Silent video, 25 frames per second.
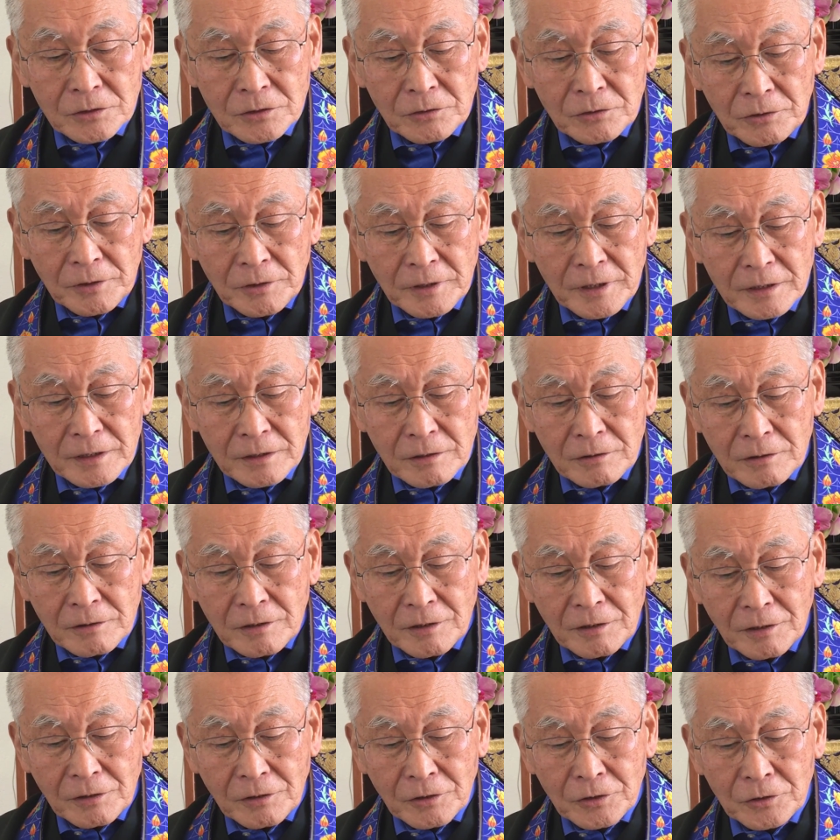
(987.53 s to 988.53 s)
So again, to
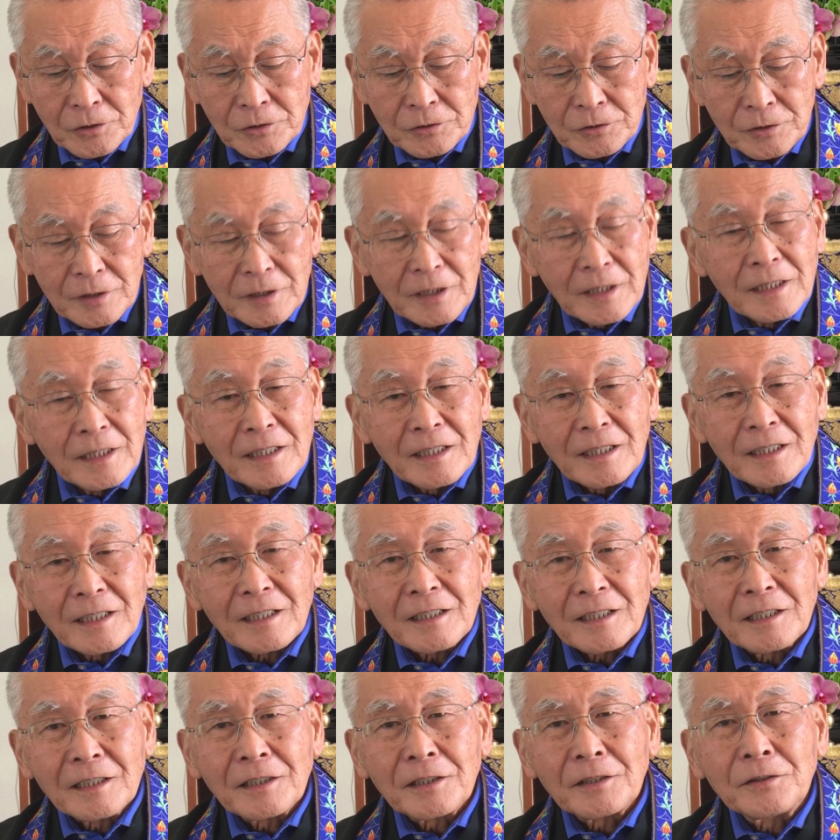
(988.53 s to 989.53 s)
conclude,
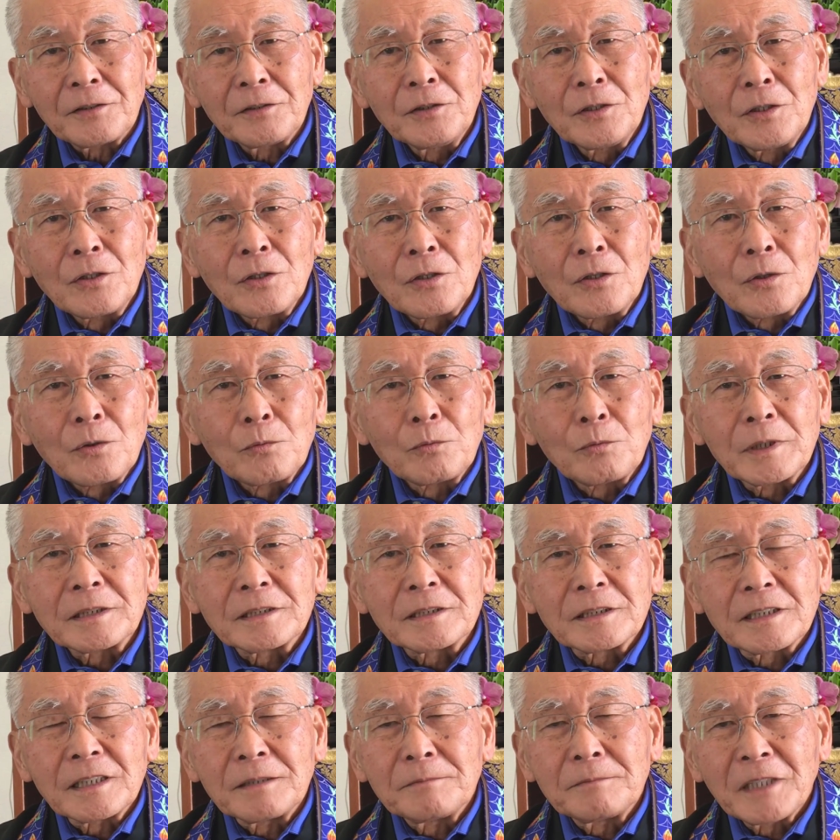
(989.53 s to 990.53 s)
uh,
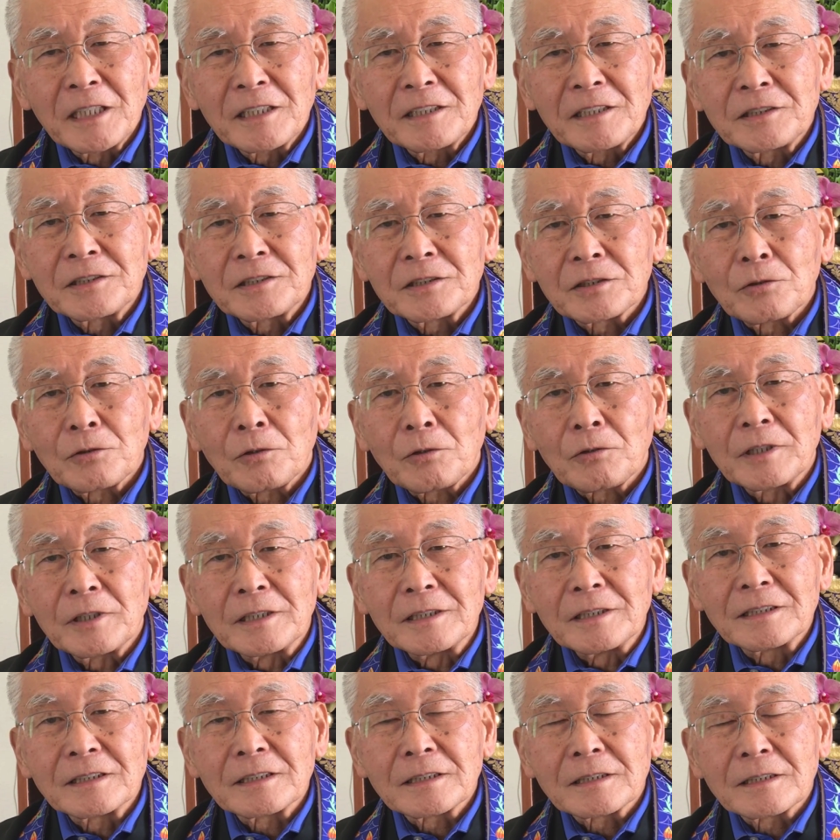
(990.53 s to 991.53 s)
we see many
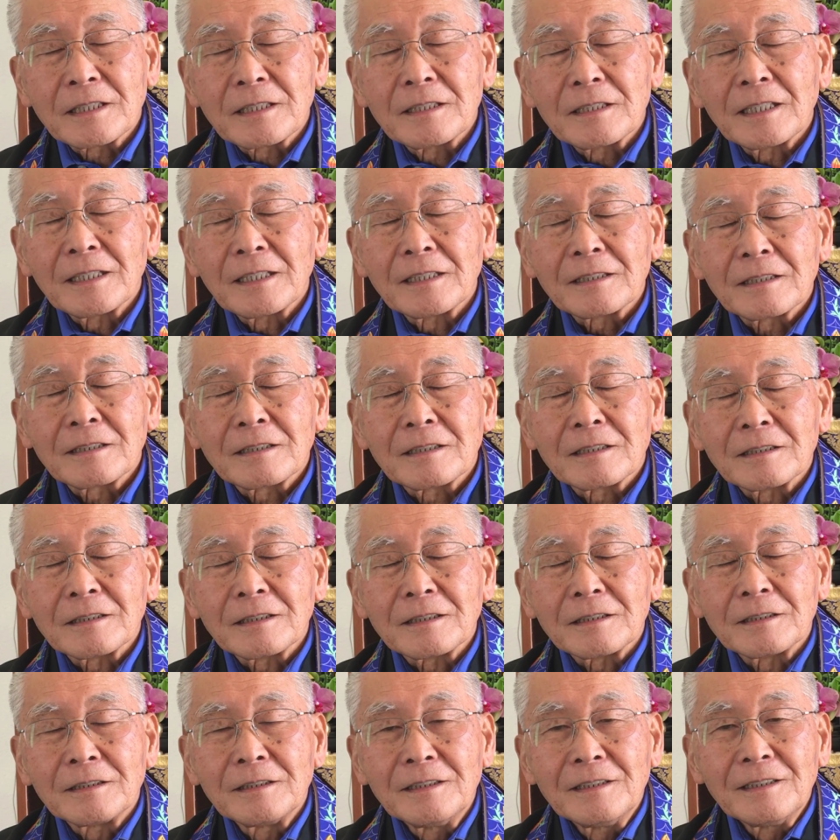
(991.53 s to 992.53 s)
stories that
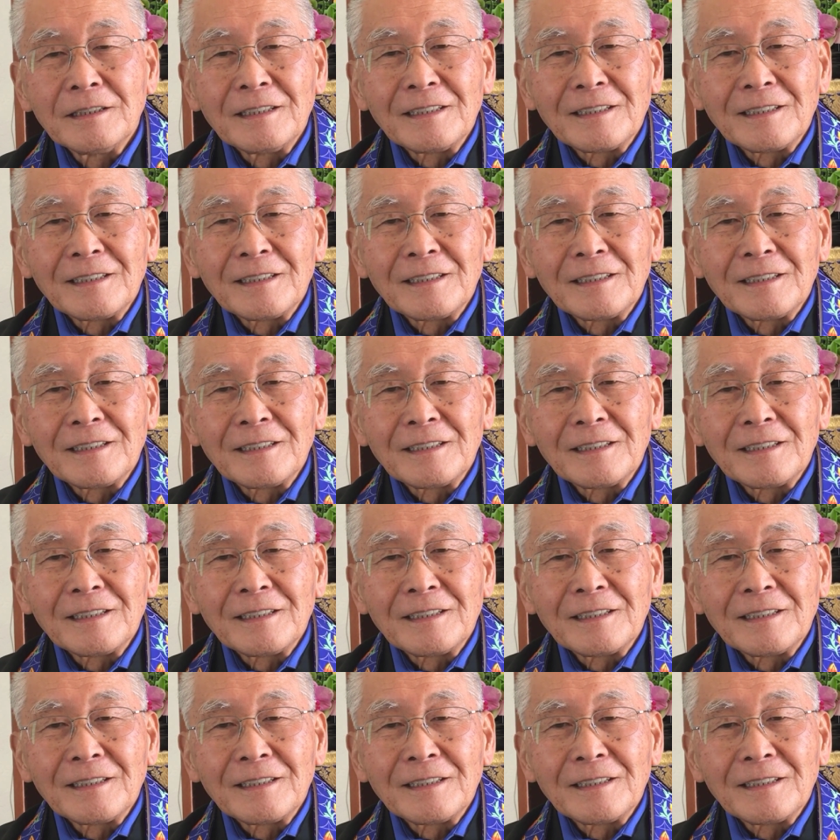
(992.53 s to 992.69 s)
uh,